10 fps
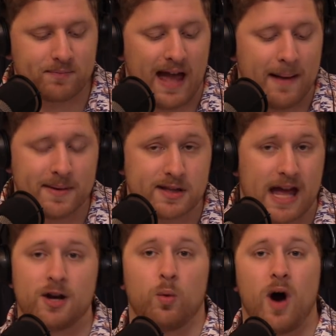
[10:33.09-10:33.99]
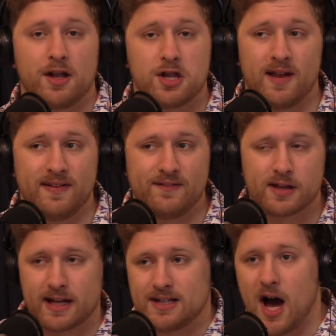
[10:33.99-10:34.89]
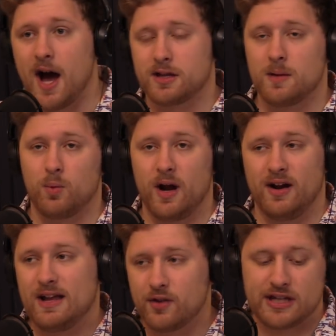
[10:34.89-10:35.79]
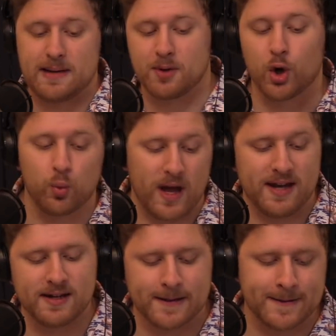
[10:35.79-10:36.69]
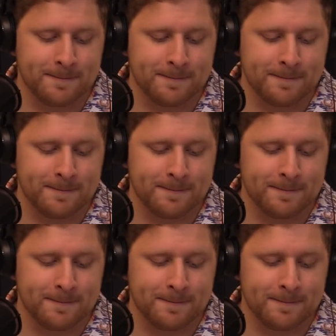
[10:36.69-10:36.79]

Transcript: I'm excited to watch it. It feels like a toss-up where either team could win.